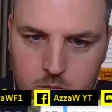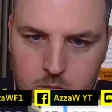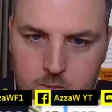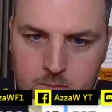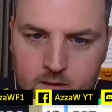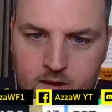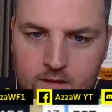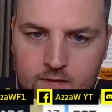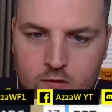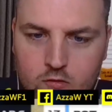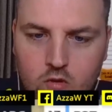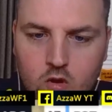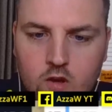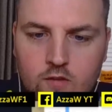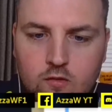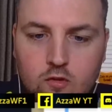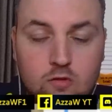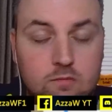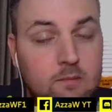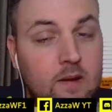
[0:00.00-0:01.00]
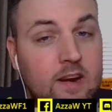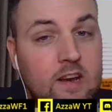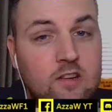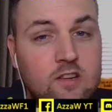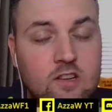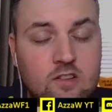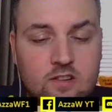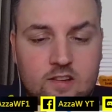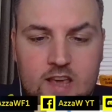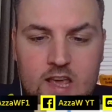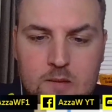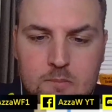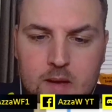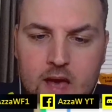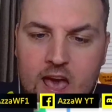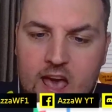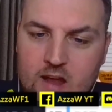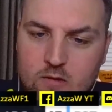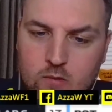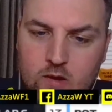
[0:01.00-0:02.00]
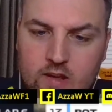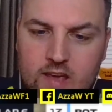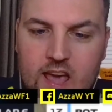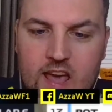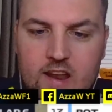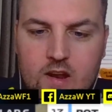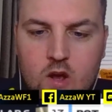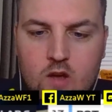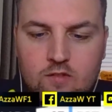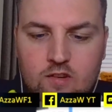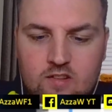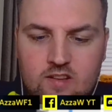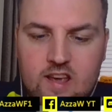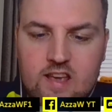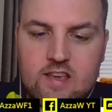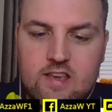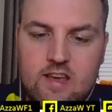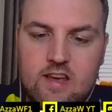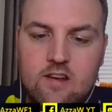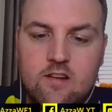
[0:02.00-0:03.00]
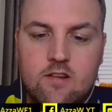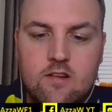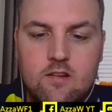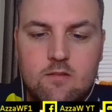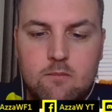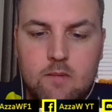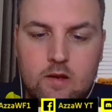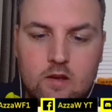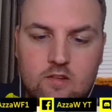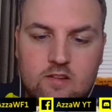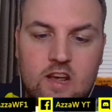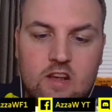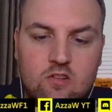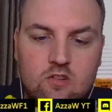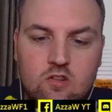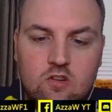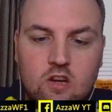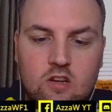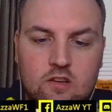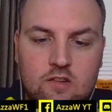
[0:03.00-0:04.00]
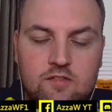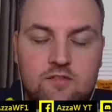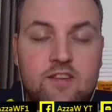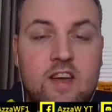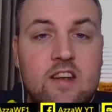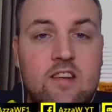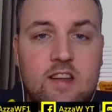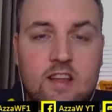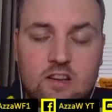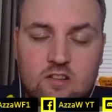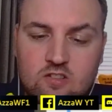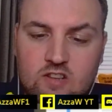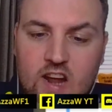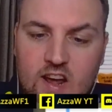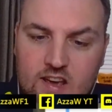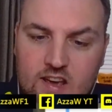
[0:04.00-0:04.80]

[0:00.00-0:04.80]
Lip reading: Now the rival's managing to keep ahead. We're getting overtaken because our defending stat